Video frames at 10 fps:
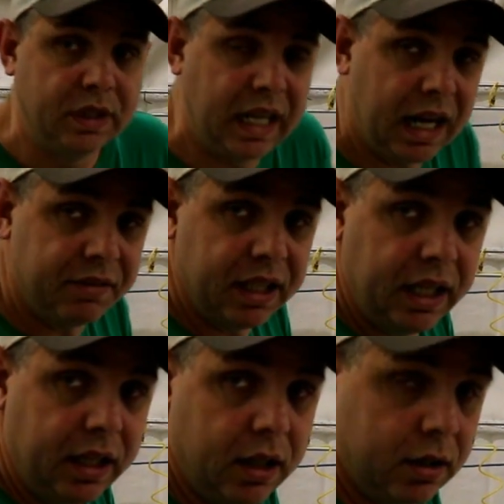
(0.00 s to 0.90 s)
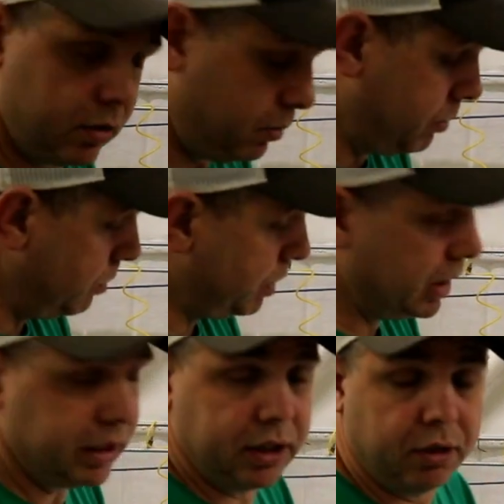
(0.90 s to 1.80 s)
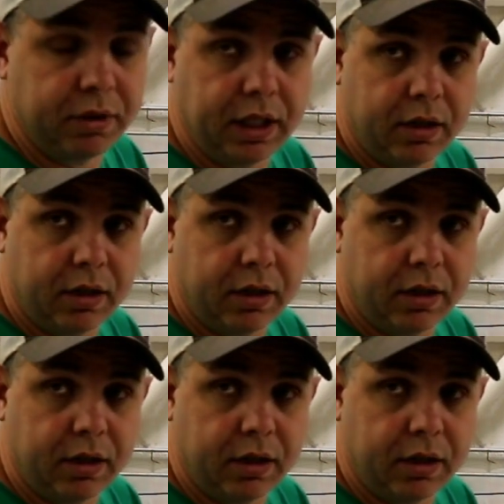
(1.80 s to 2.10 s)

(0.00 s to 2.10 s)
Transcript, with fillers: Now I have the heat gun plugged in over